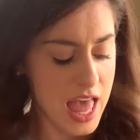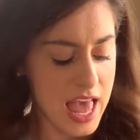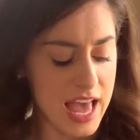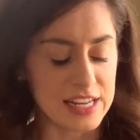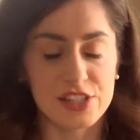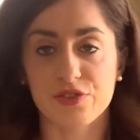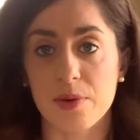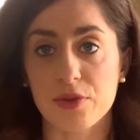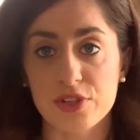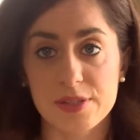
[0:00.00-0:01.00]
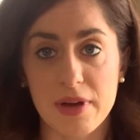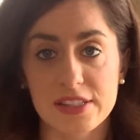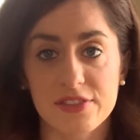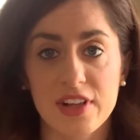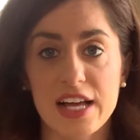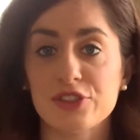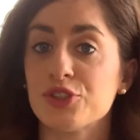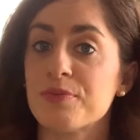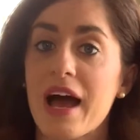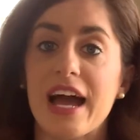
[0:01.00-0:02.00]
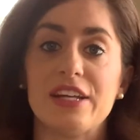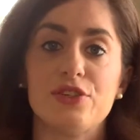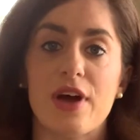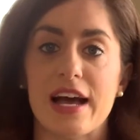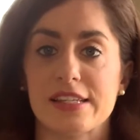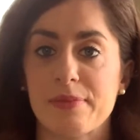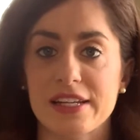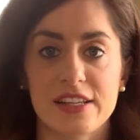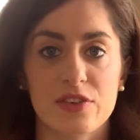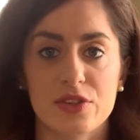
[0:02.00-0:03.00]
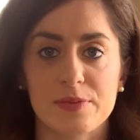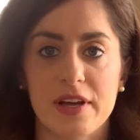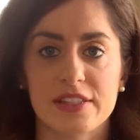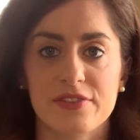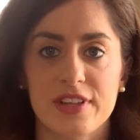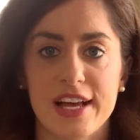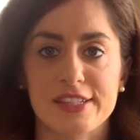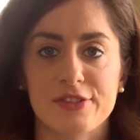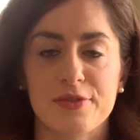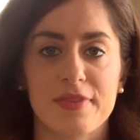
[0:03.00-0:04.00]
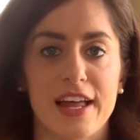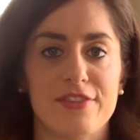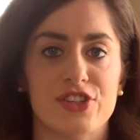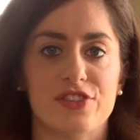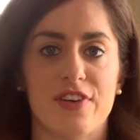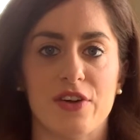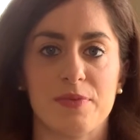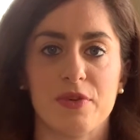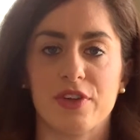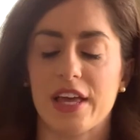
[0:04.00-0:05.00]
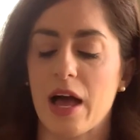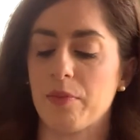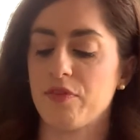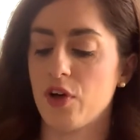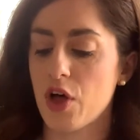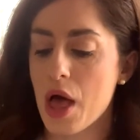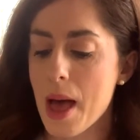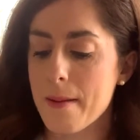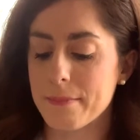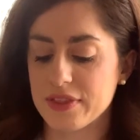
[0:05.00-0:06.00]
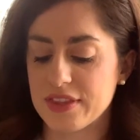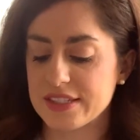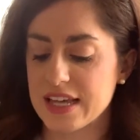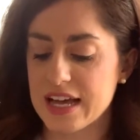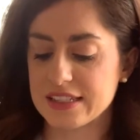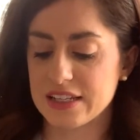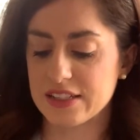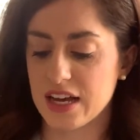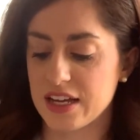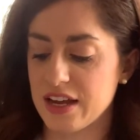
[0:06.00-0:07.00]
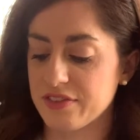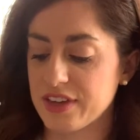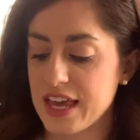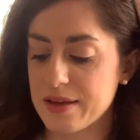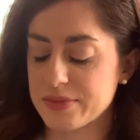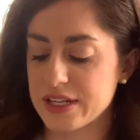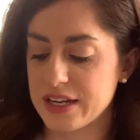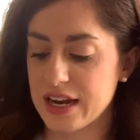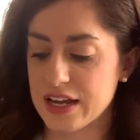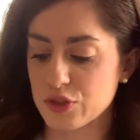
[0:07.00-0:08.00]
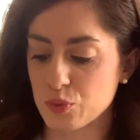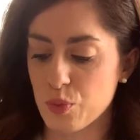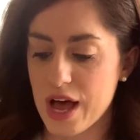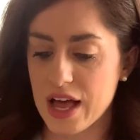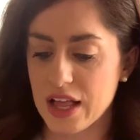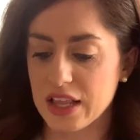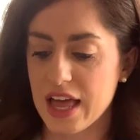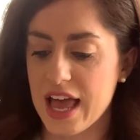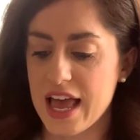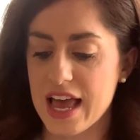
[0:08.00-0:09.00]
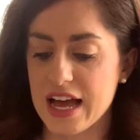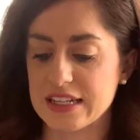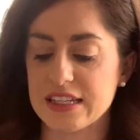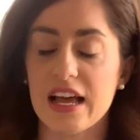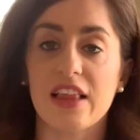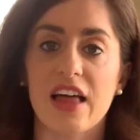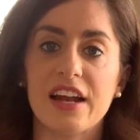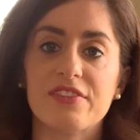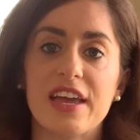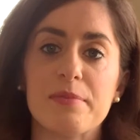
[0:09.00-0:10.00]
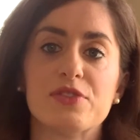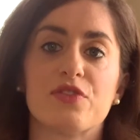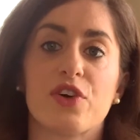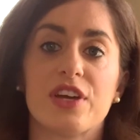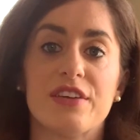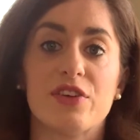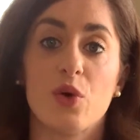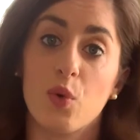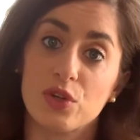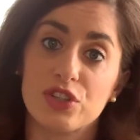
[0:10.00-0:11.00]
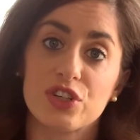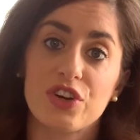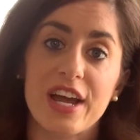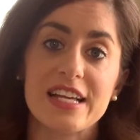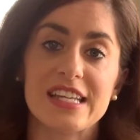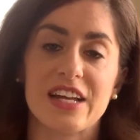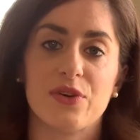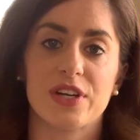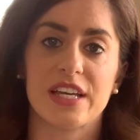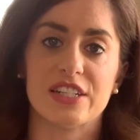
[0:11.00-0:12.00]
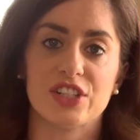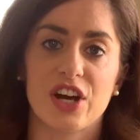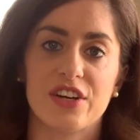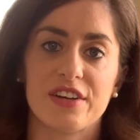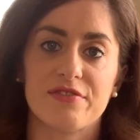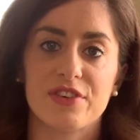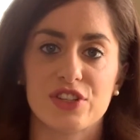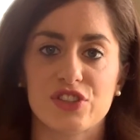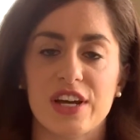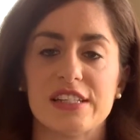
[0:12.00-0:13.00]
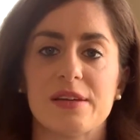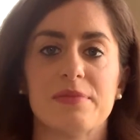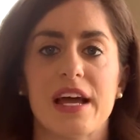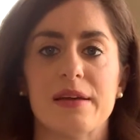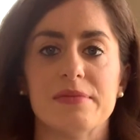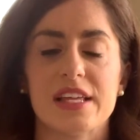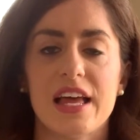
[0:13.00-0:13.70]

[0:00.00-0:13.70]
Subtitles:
and it's from the Responsive Classroom. I do aspects of the Responsive Classroom that I've just found to be really helpful, but this has a ton of games in it as well, and a lot of games for even older grades. I know in kindergarten and first grade sometimes